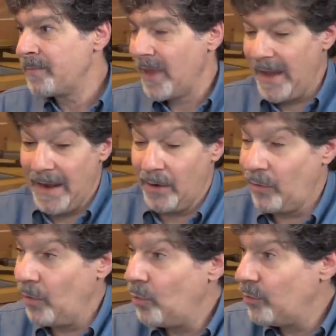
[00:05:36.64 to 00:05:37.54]

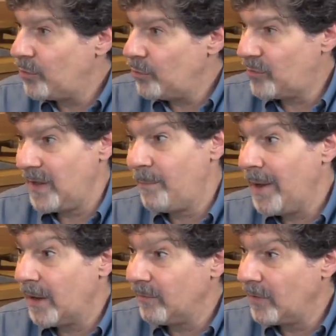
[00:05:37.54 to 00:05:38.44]
And those who step
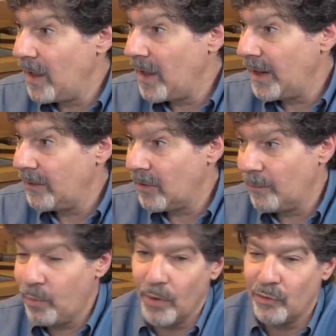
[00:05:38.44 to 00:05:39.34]
out of line are
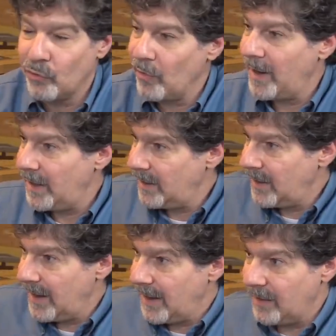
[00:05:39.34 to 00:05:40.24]

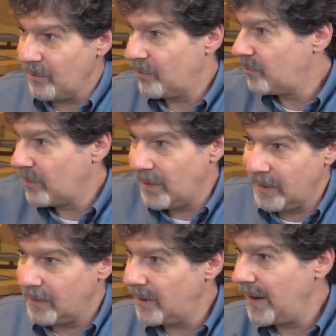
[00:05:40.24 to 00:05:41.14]
portrayed as
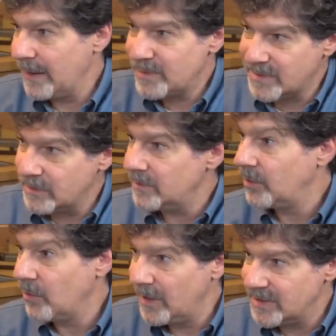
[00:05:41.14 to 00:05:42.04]
absolutely
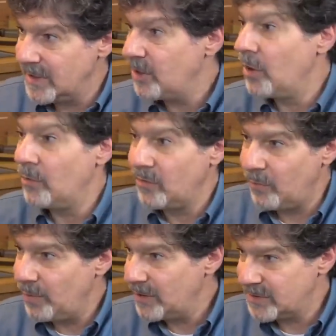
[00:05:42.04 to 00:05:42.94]
crazy and known to
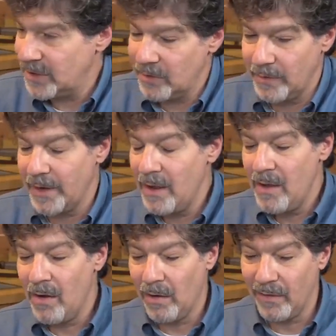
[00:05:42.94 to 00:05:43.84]
be so, and
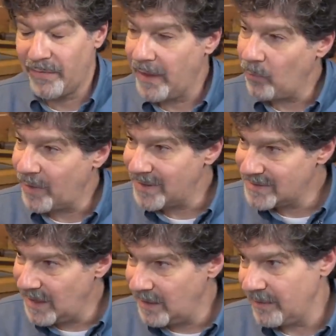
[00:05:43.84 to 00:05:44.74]
all of that. What
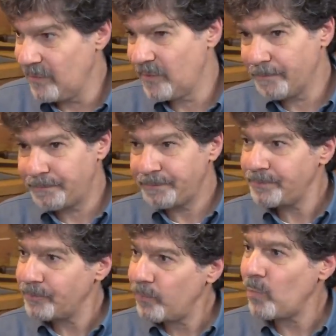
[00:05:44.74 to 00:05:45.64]
it does
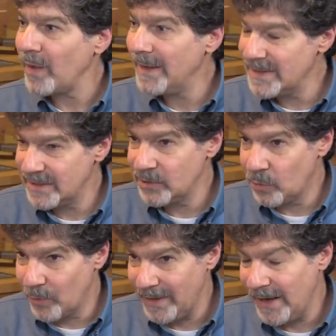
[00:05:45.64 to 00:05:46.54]
is it
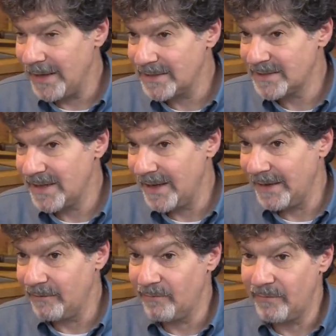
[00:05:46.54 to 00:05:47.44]
creates a